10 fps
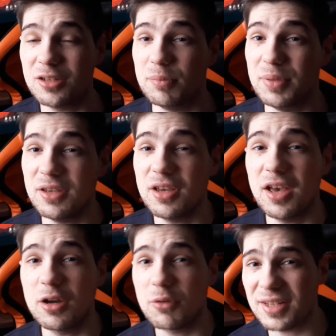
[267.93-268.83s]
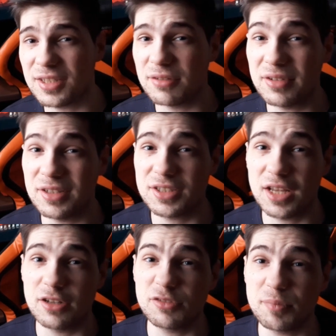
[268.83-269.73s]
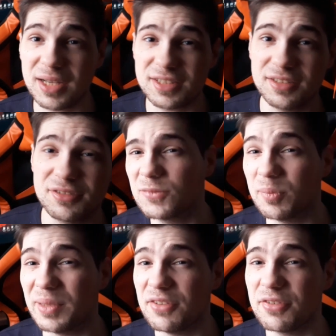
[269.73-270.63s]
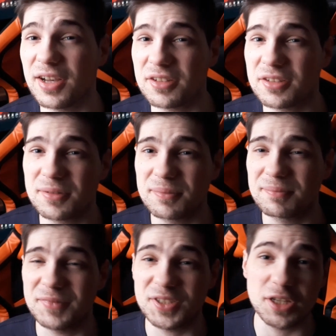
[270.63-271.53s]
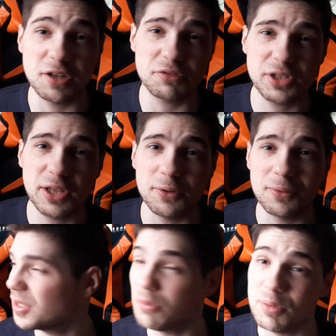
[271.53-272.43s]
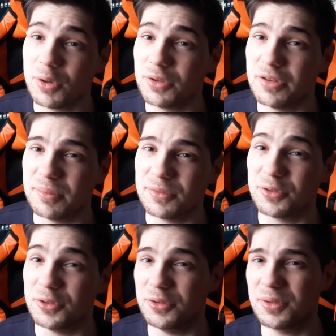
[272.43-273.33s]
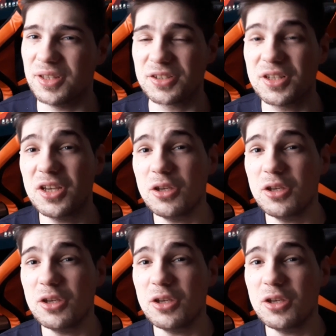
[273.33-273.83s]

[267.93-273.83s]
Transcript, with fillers: to be aggressive instead of passive, to play fast instead of slow reward them for doing this.